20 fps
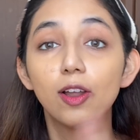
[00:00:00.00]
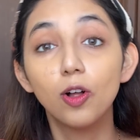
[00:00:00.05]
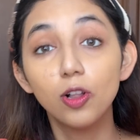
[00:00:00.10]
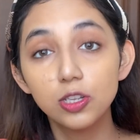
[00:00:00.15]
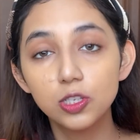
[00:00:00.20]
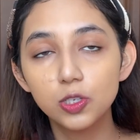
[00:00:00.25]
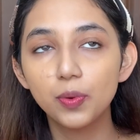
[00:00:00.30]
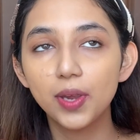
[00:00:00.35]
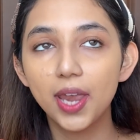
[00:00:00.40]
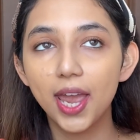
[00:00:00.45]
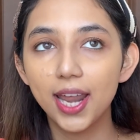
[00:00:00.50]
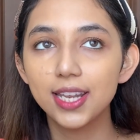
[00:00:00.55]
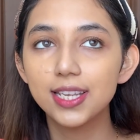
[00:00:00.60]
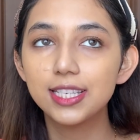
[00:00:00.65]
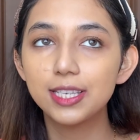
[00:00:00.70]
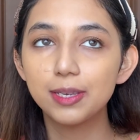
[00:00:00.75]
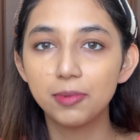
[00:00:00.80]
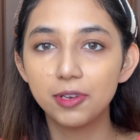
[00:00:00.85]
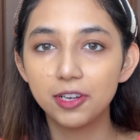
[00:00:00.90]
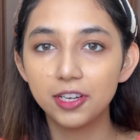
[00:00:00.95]
also we had a
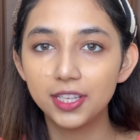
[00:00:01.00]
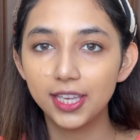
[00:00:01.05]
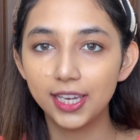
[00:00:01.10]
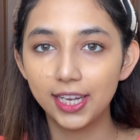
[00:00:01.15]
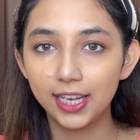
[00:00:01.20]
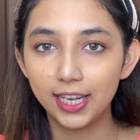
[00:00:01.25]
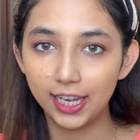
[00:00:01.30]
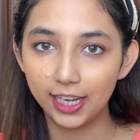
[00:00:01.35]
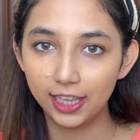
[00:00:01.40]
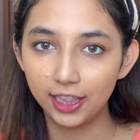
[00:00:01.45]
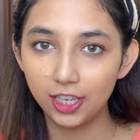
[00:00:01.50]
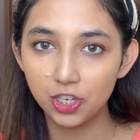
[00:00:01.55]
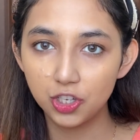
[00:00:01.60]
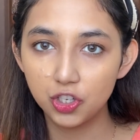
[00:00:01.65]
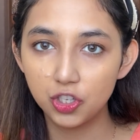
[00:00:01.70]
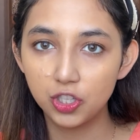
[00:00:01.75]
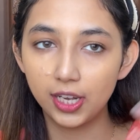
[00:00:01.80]
similar thing in English.